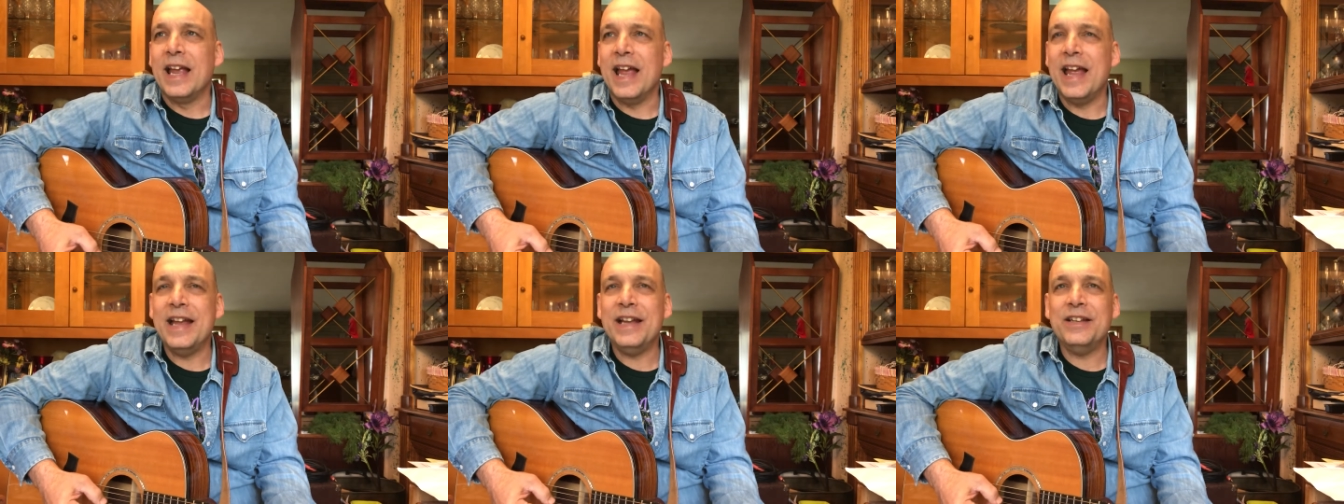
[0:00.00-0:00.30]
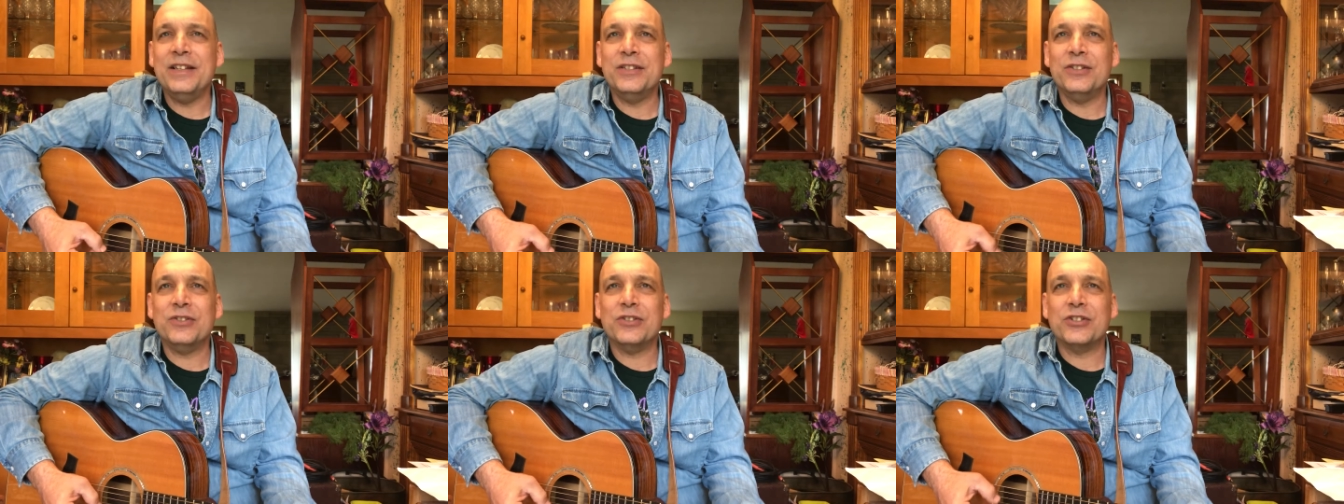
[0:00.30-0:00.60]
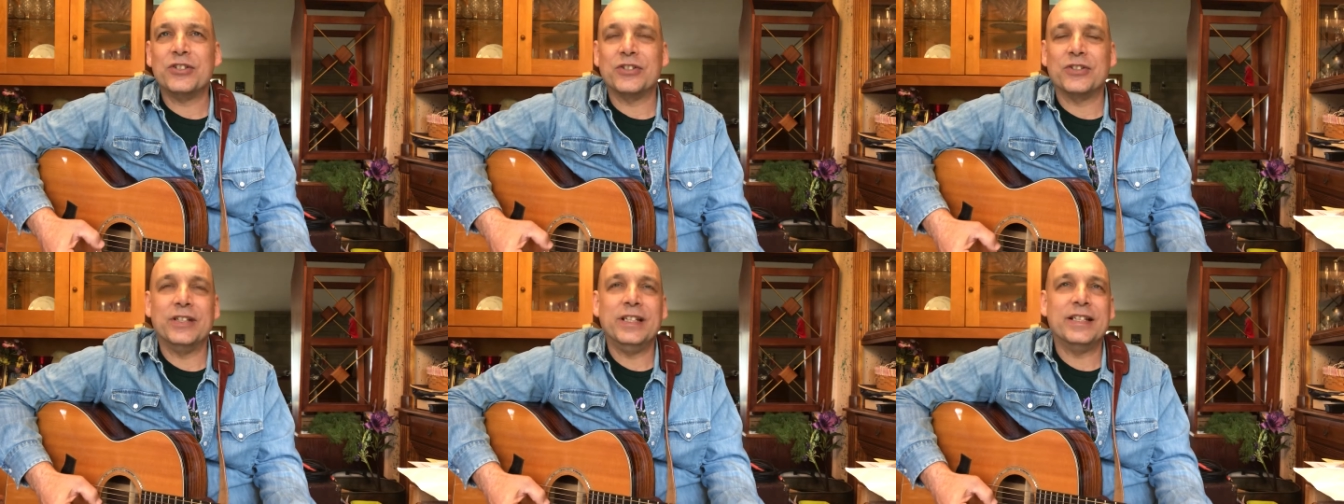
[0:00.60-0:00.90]
and your
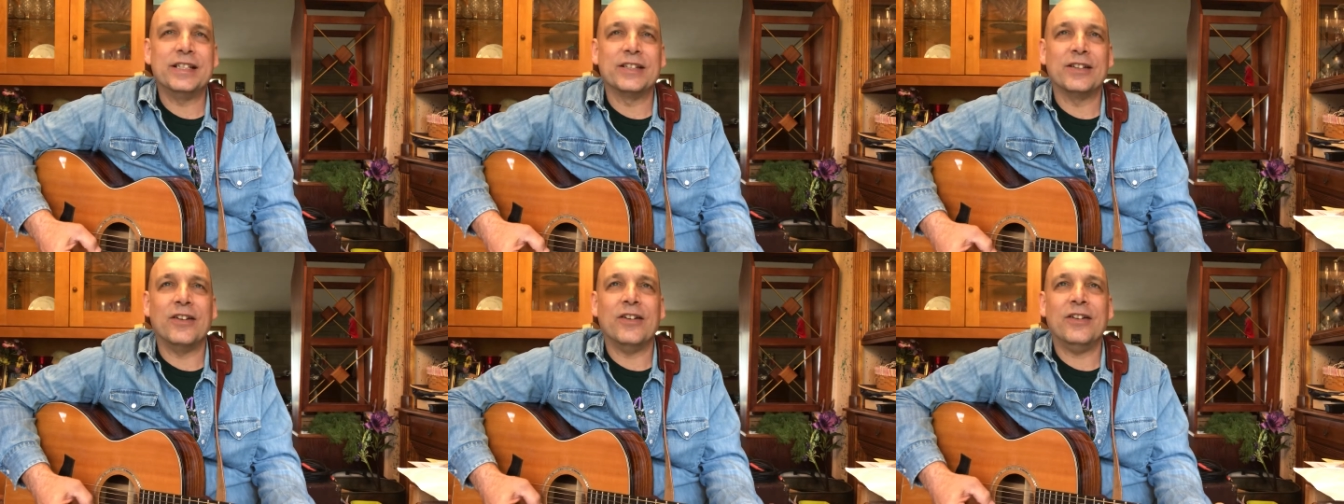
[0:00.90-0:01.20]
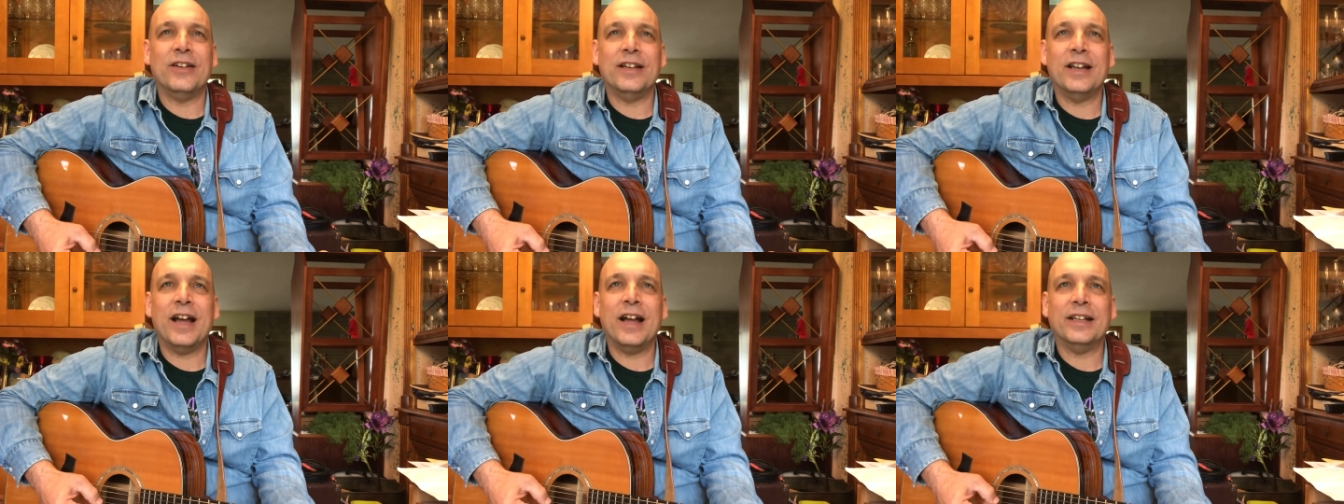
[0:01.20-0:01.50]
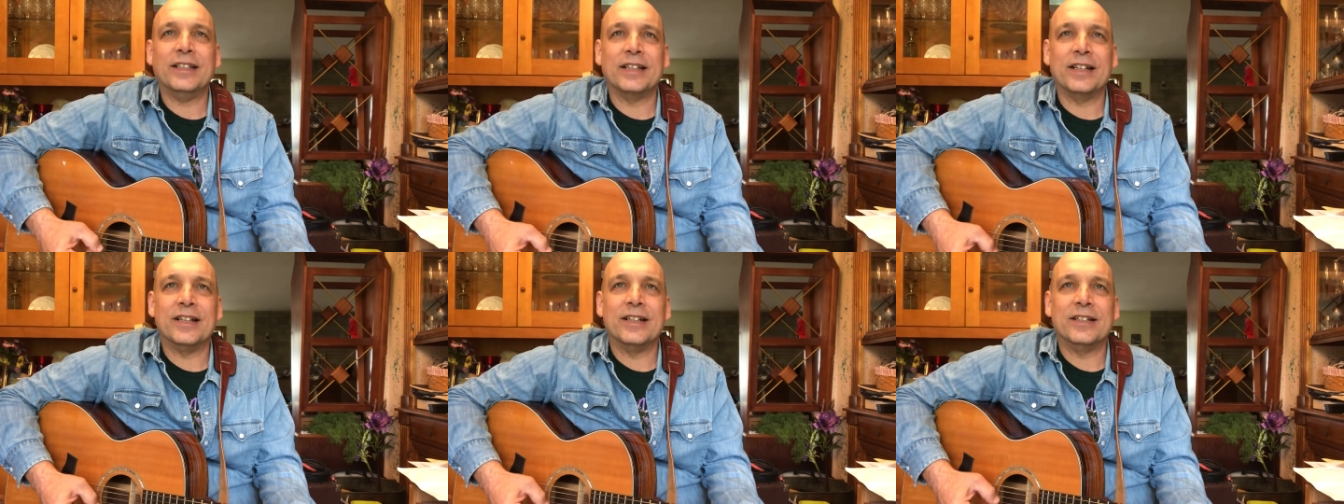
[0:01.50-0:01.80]
streets are
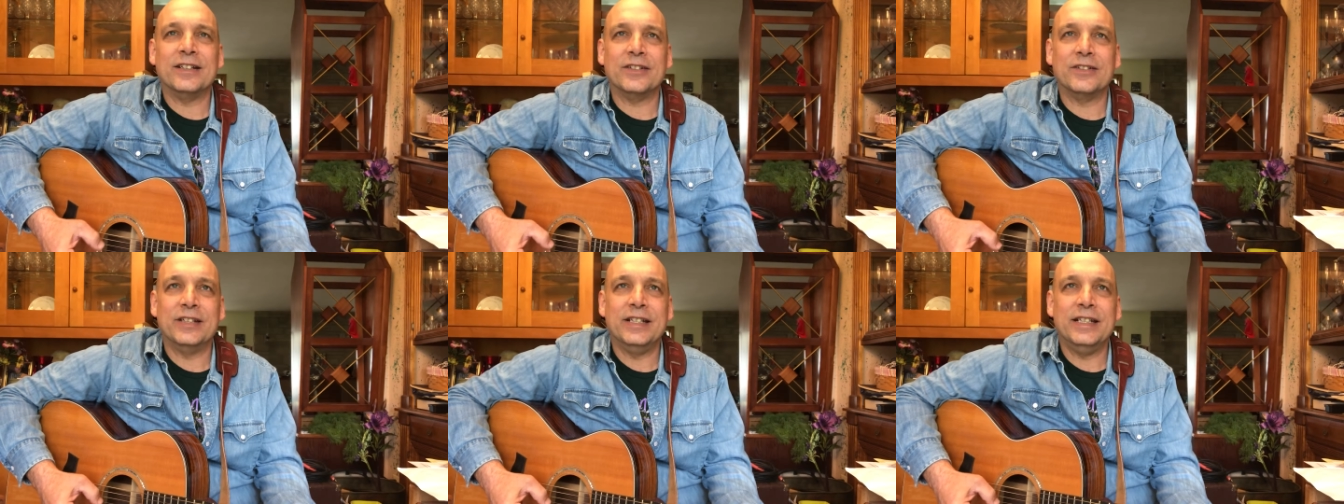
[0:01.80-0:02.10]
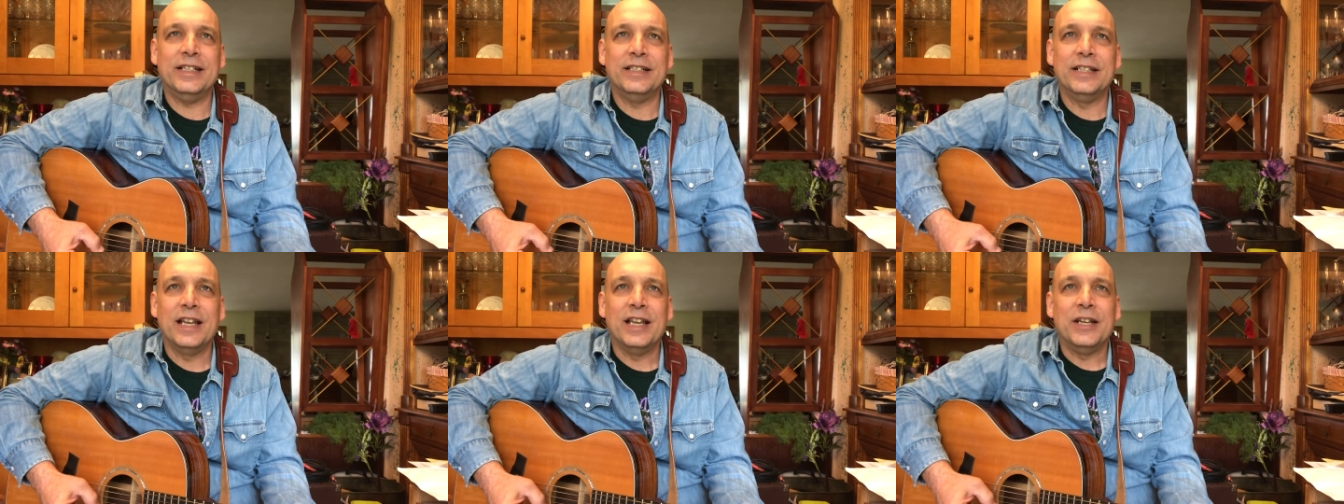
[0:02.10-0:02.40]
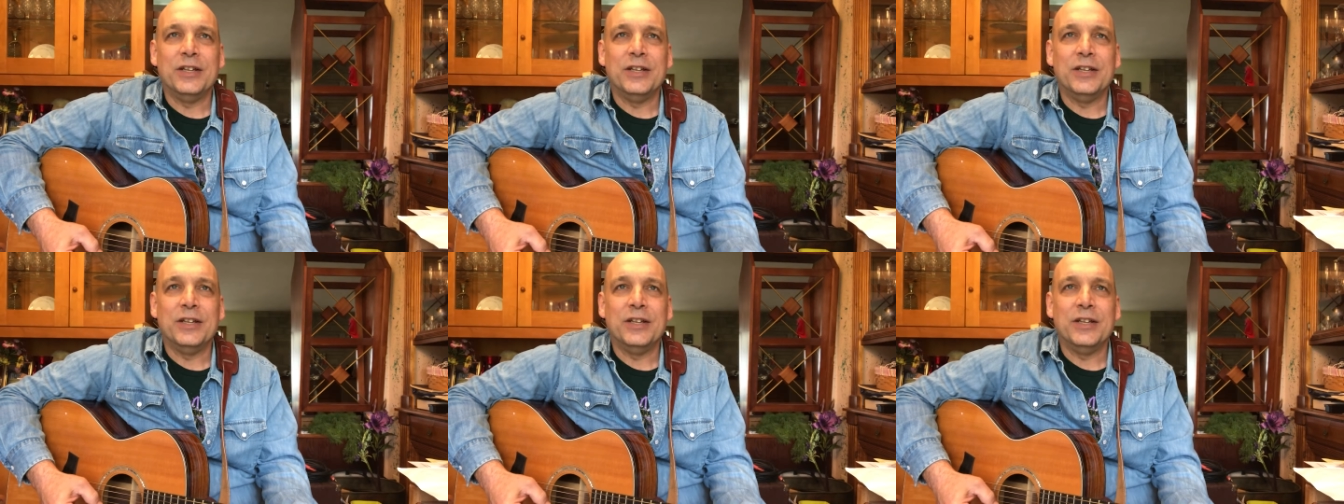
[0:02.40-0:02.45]
not concrete,